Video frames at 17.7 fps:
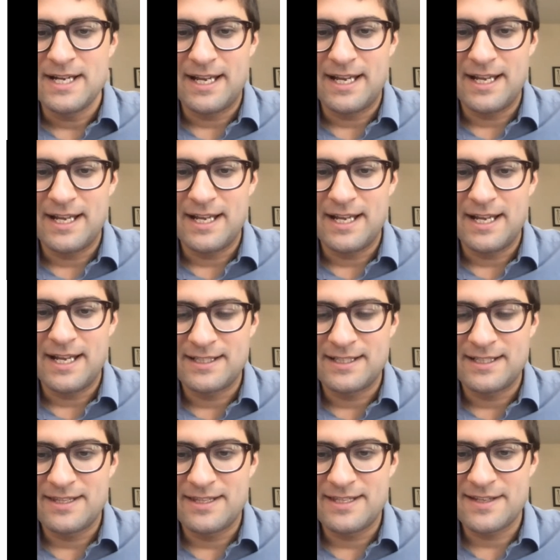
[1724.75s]
And
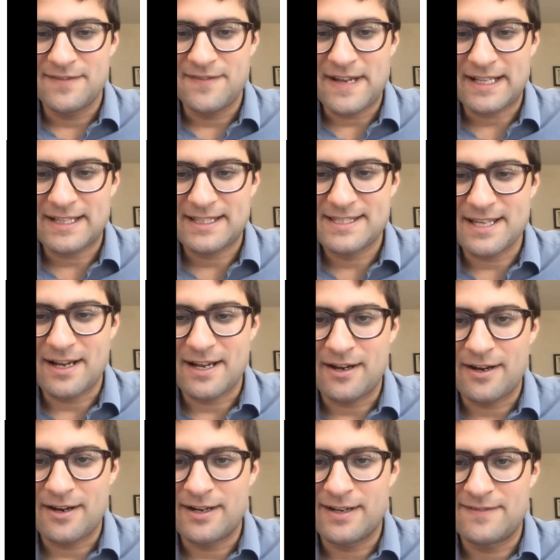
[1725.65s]
these effects
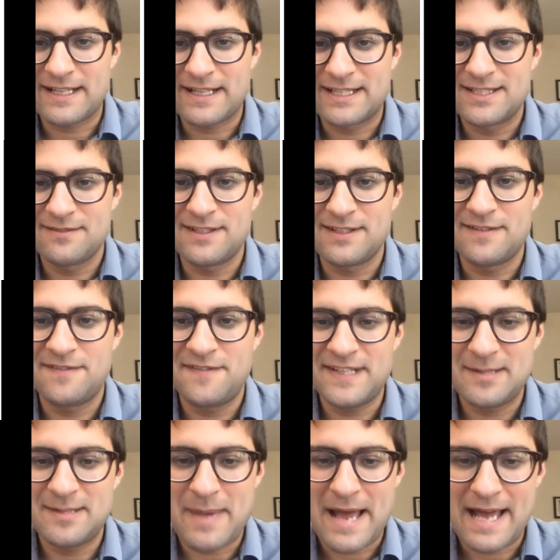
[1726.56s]
are effectively
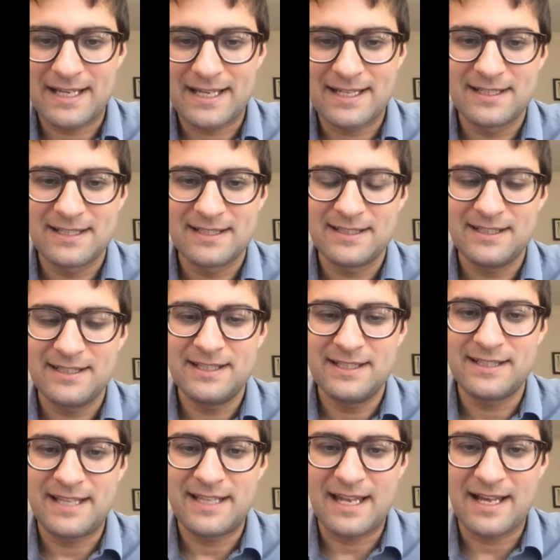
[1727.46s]
feedback
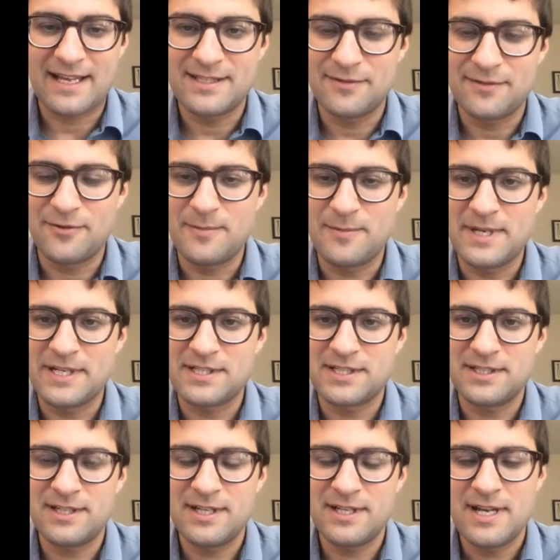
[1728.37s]
in galaxy
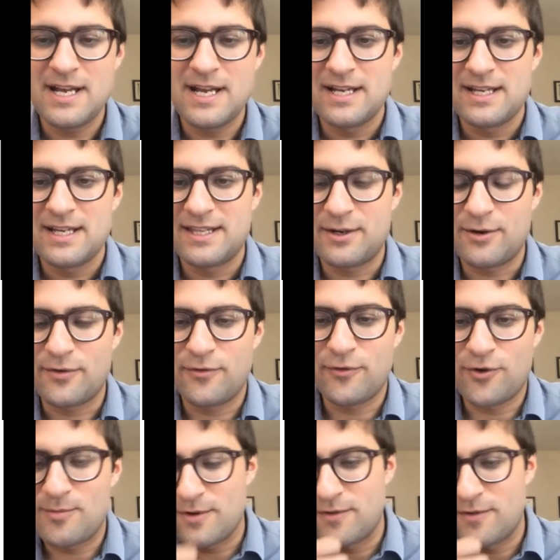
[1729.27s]
formation. They're a
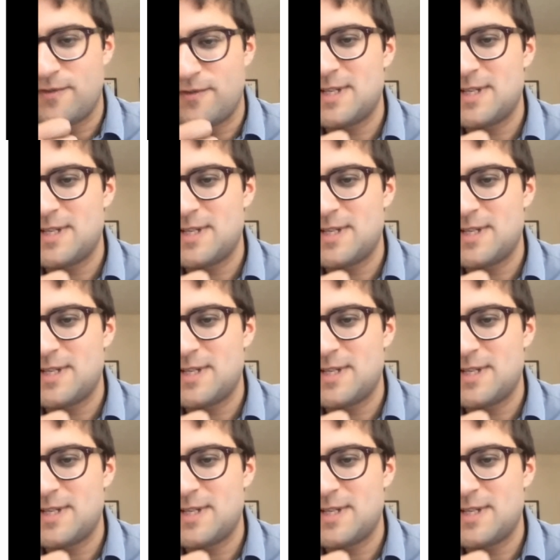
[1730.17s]
form of